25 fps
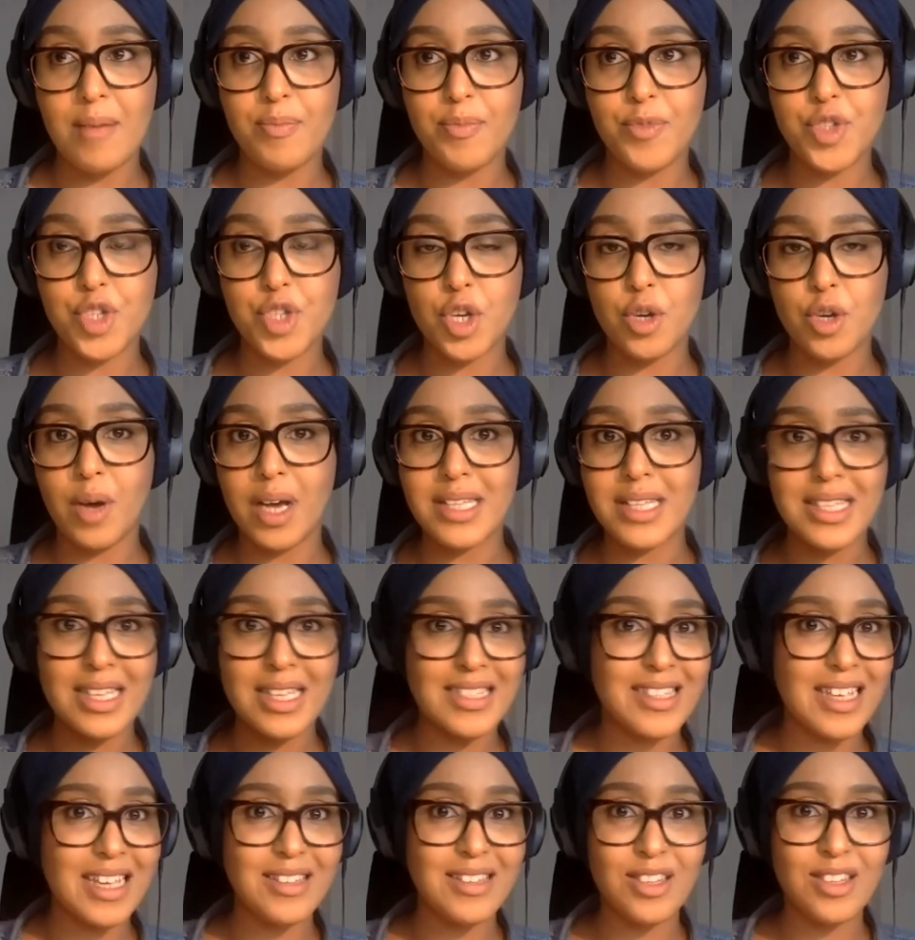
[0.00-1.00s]
So as I
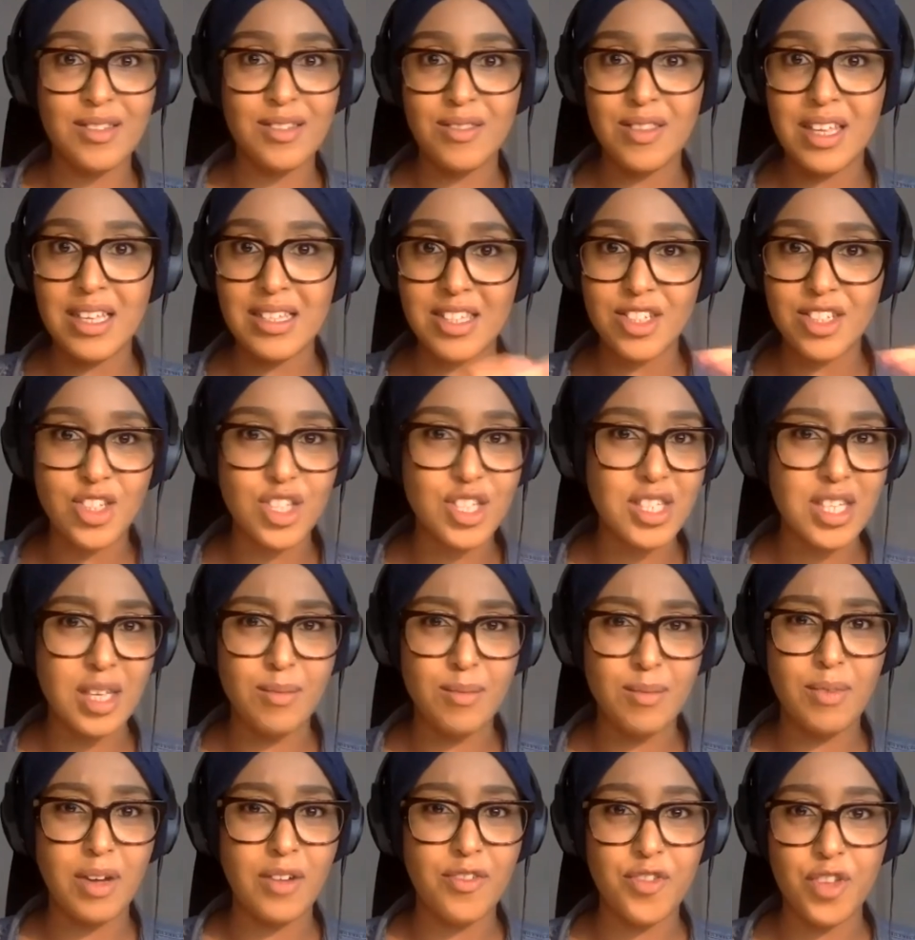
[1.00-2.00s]
said, these are just
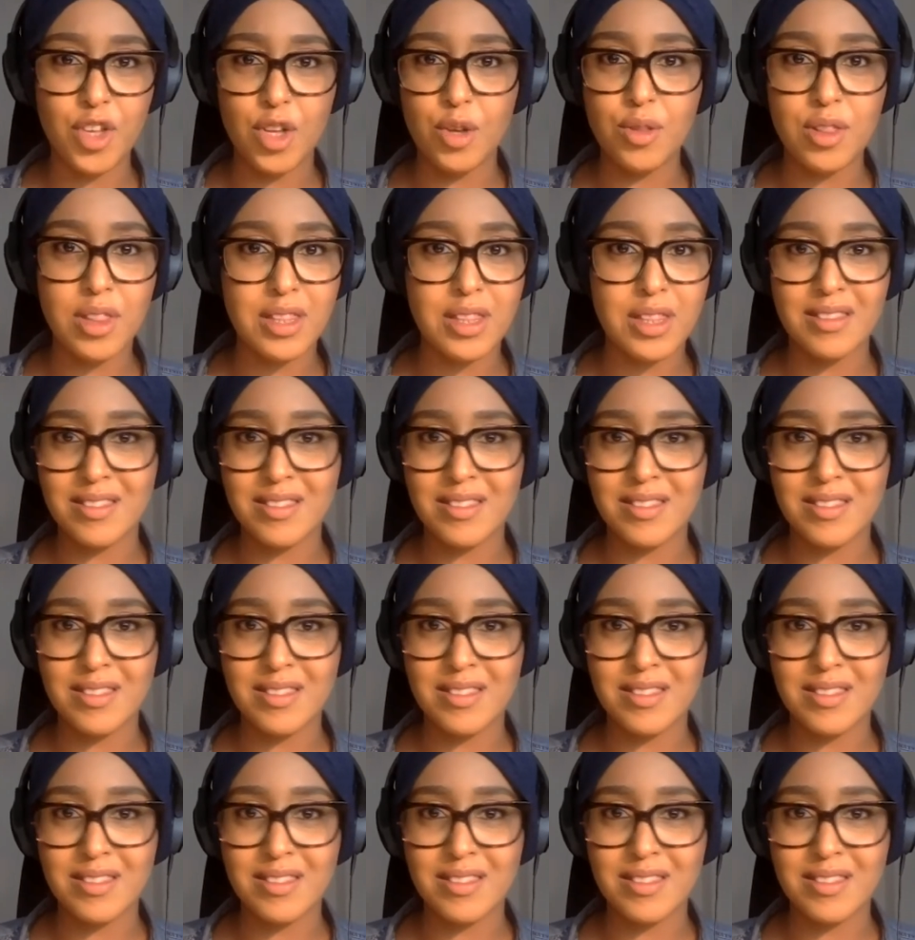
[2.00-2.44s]
a few